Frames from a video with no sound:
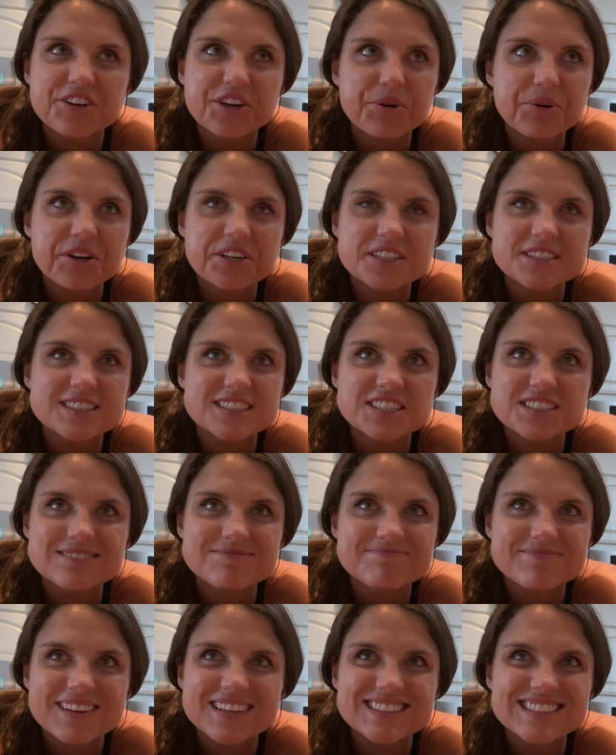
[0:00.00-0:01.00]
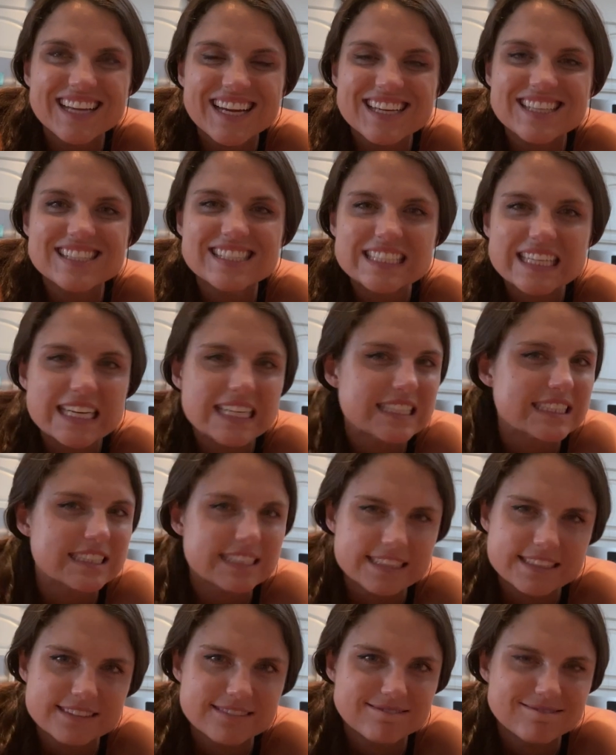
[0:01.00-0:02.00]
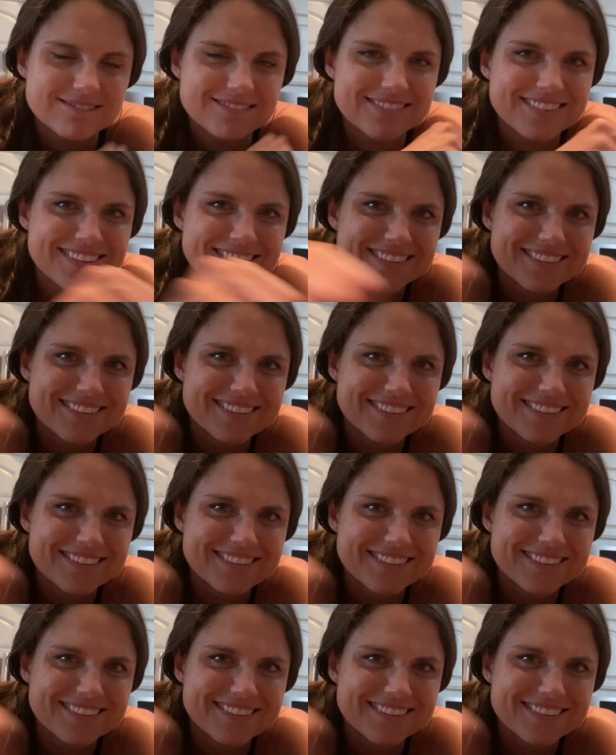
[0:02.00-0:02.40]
know what it, just it tastes not good.